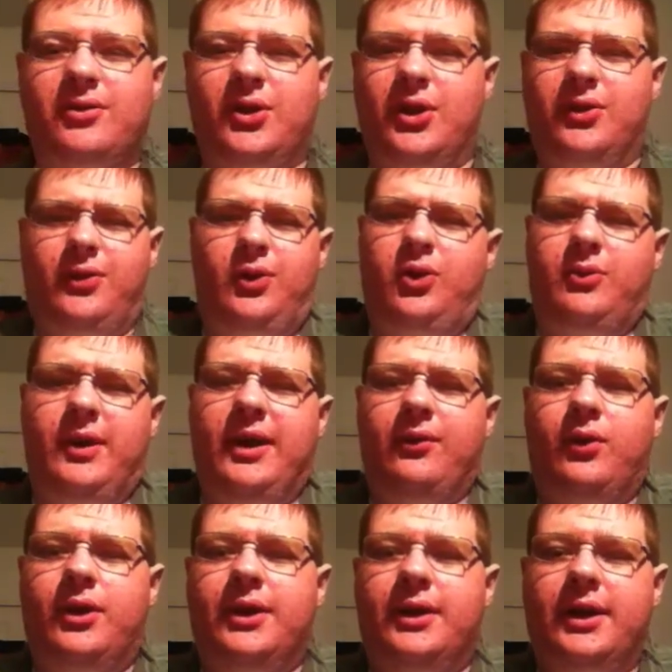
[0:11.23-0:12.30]
for those of you who may have
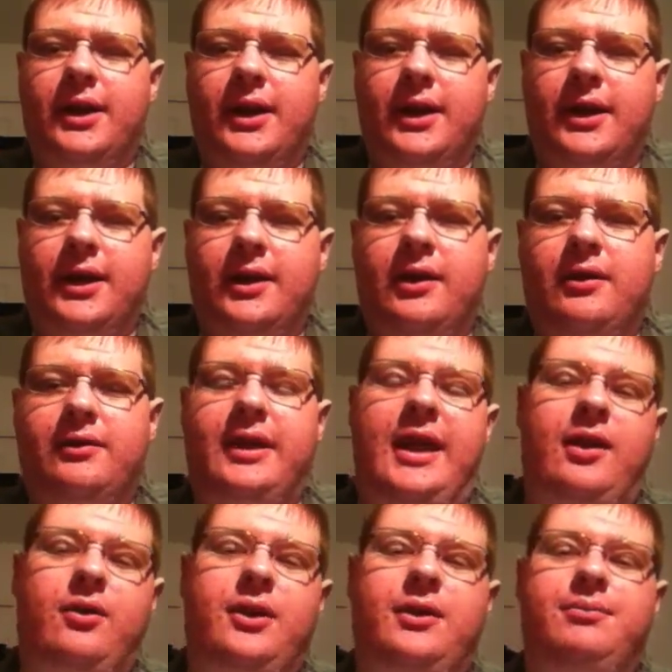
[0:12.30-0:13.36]
wondered,
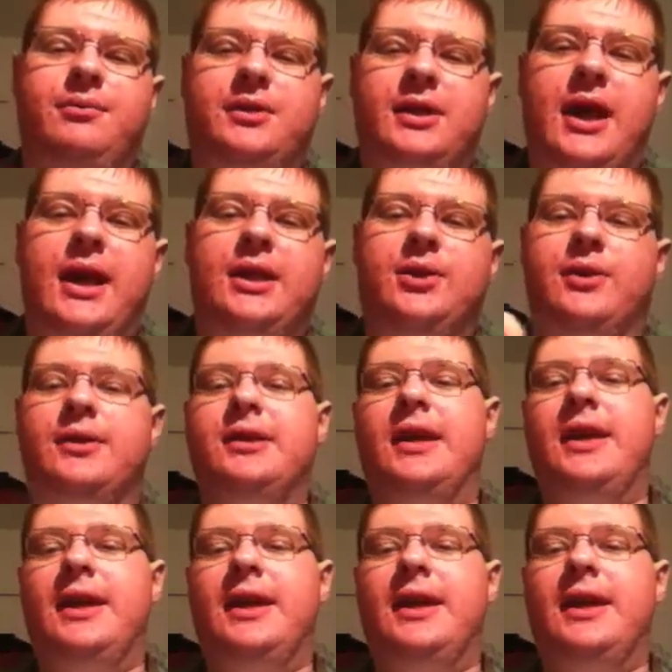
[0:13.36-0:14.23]
Zachary Scott Lewis.